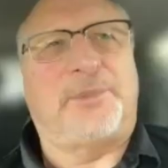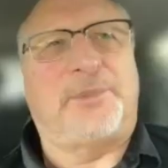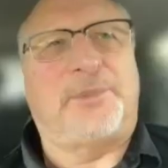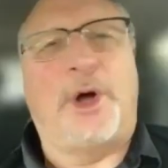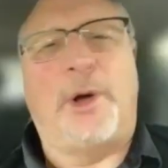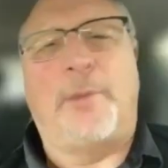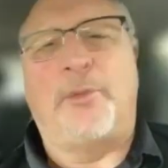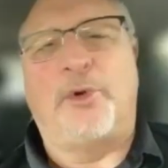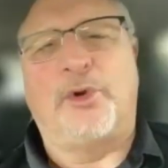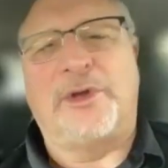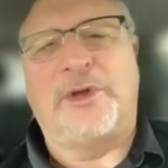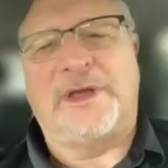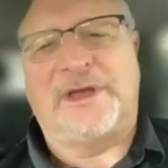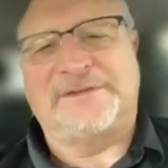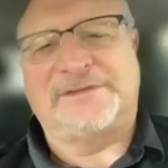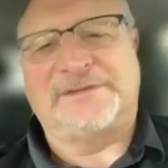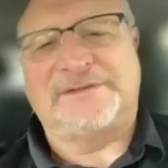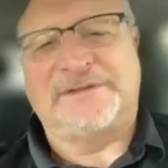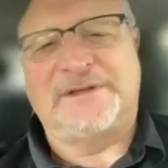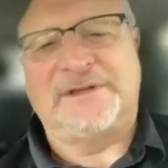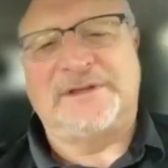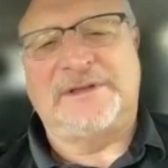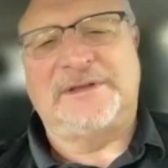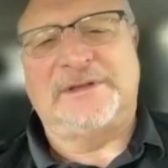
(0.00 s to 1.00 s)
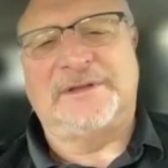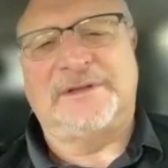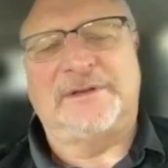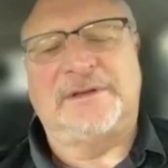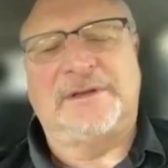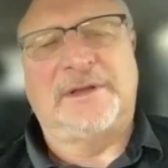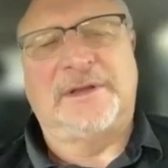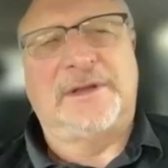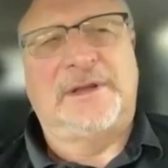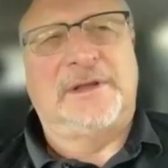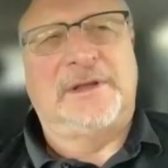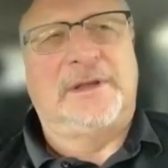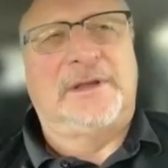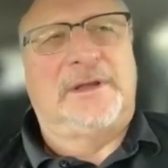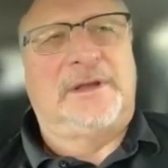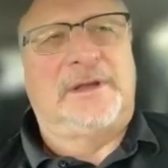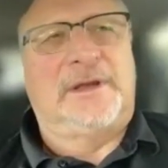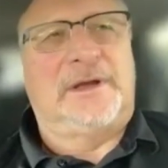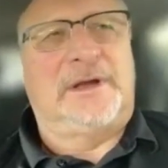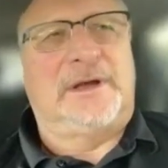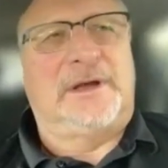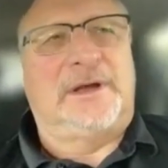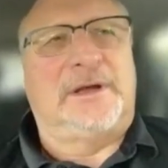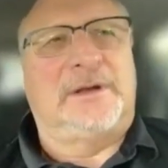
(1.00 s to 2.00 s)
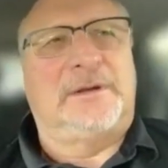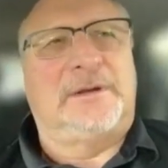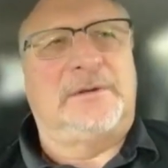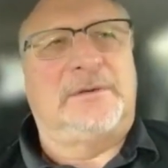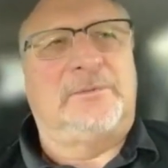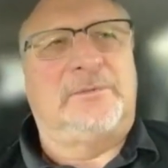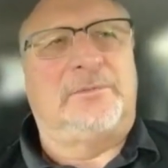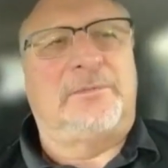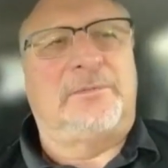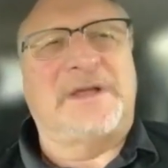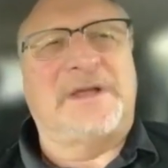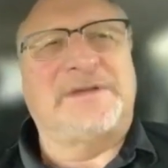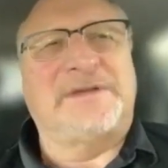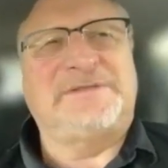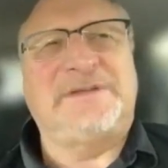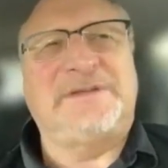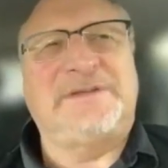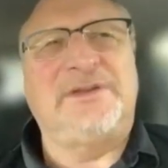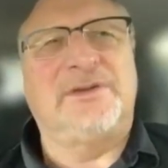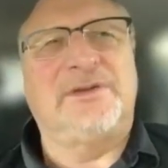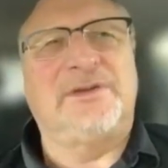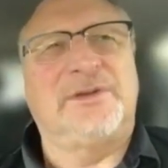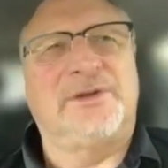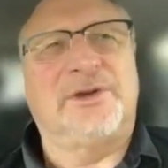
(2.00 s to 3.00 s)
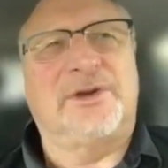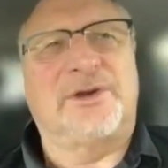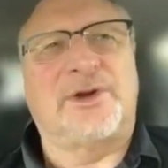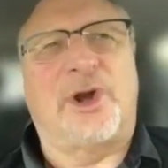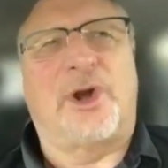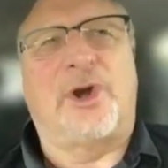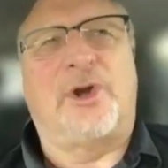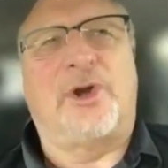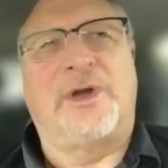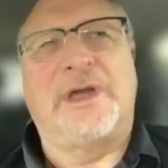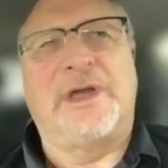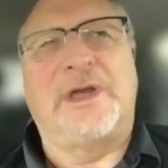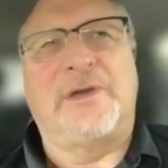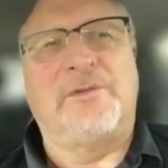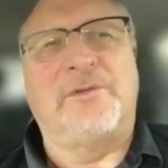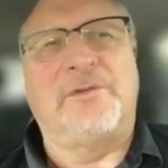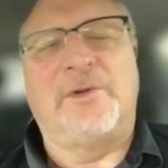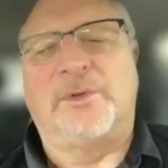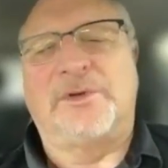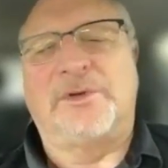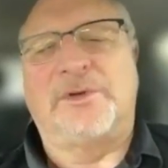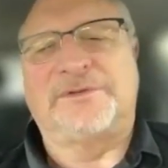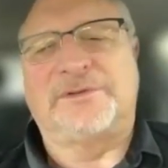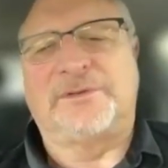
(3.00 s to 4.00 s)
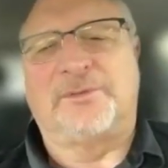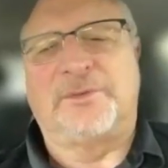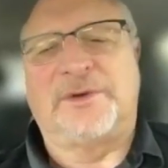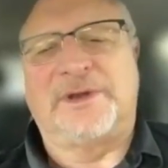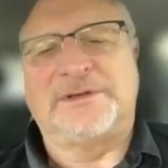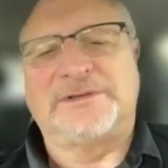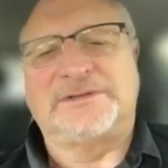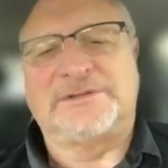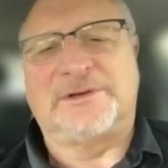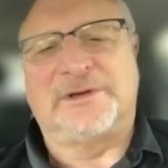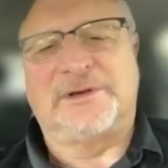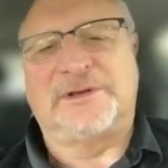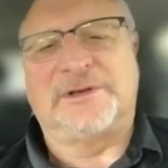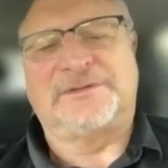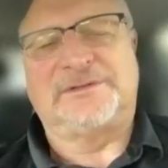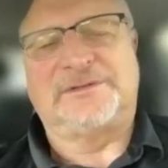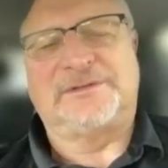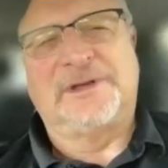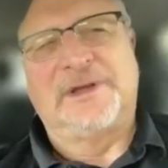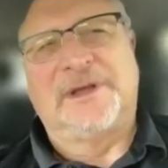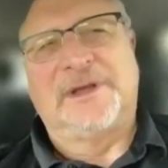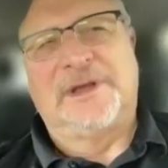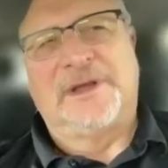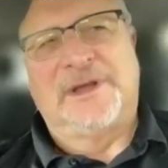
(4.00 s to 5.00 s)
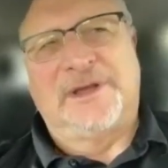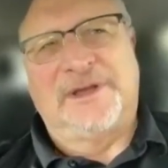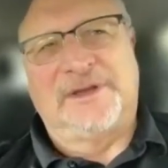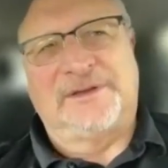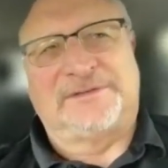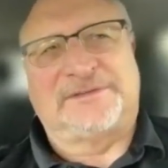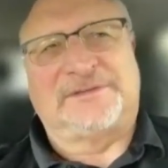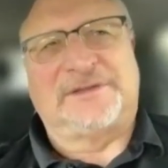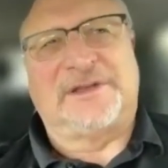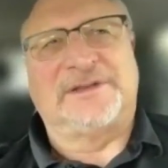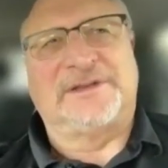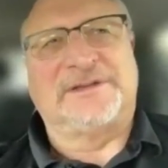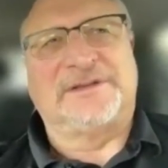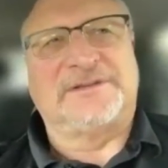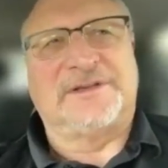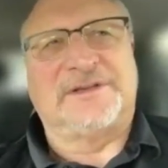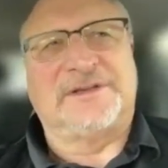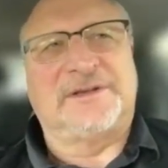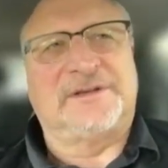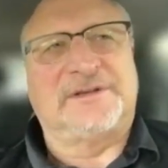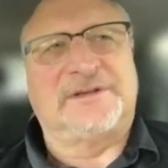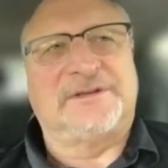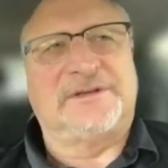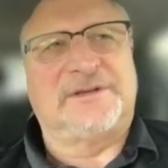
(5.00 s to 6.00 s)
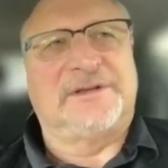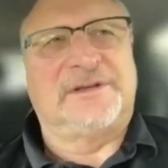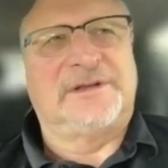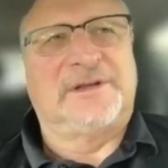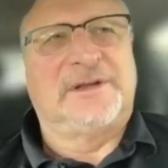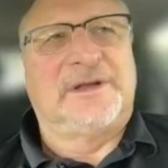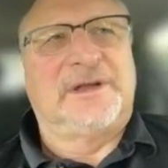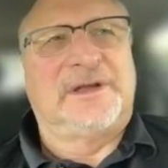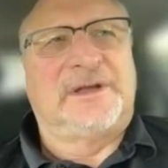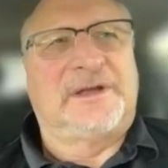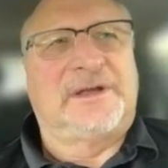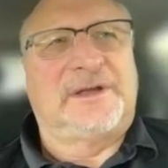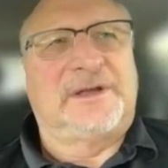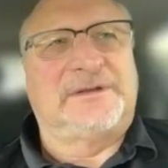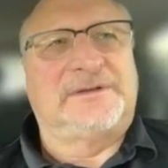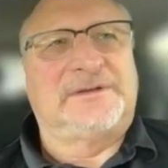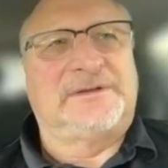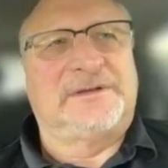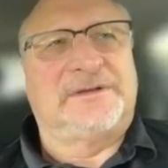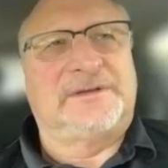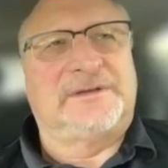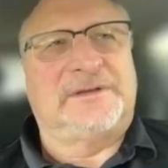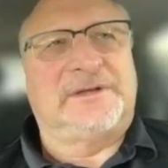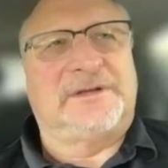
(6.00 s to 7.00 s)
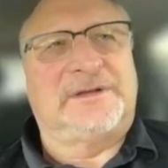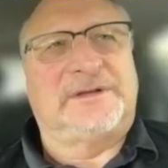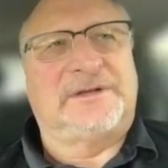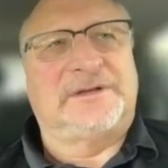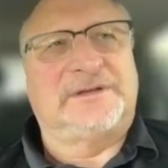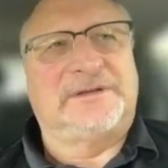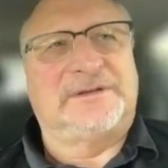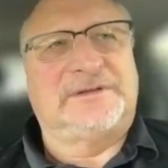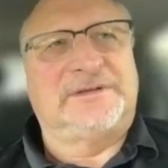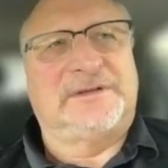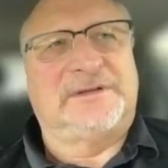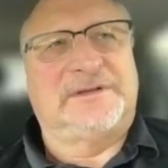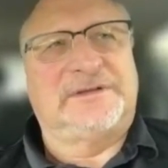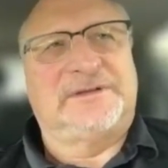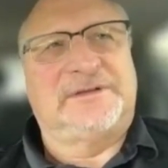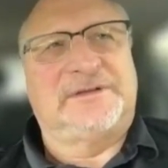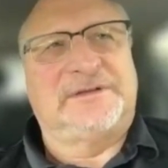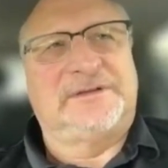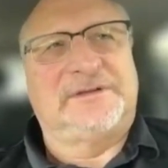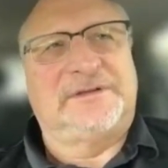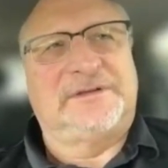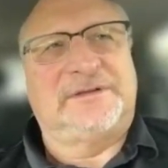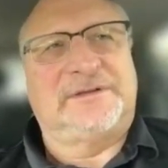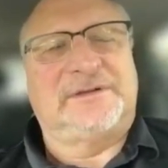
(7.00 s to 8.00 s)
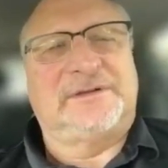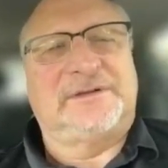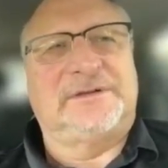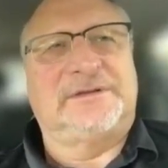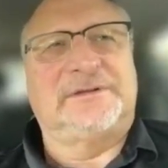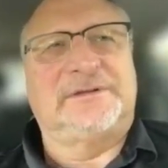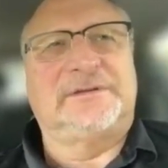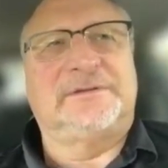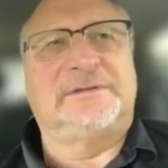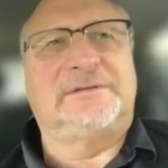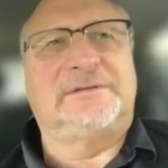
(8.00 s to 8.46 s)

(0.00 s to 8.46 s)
Paul Mokeski and yeah. Uh, my senior year, Carl Henry was a redshirt. His his son uh, uh uh, uh, uh,